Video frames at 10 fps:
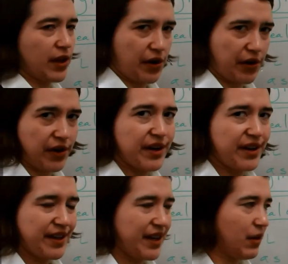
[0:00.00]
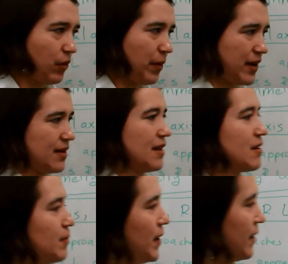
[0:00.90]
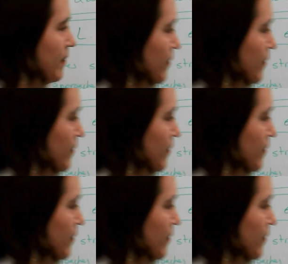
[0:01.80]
what they are, it will make sense. But